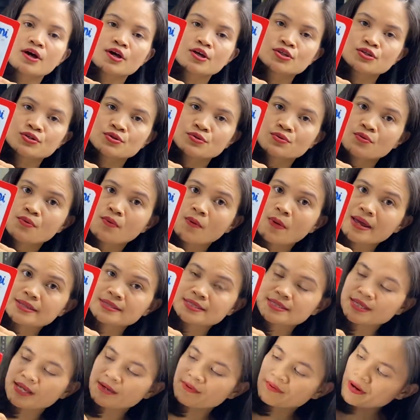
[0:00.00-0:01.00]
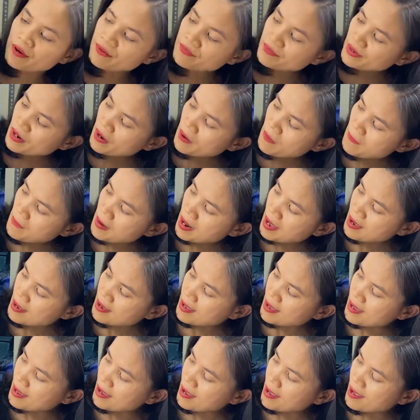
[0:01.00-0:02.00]
210 dollar
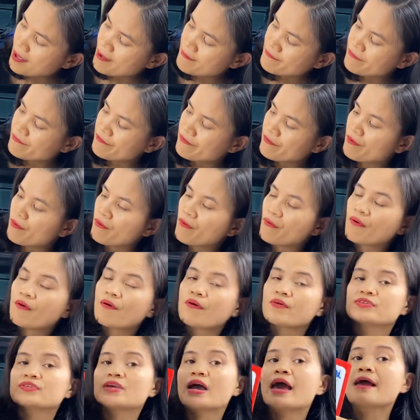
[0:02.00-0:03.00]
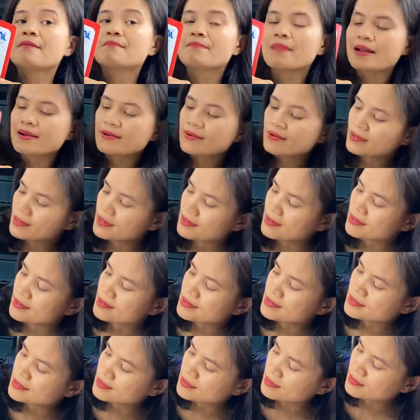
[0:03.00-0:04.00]
and for 10 bundle
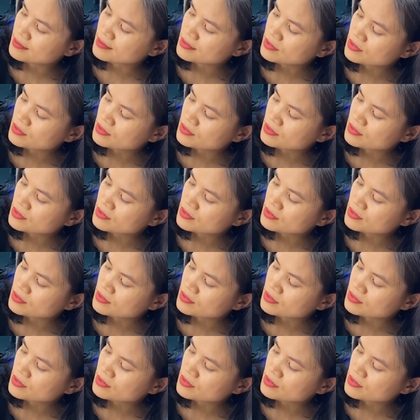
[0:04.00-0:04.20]
is uh,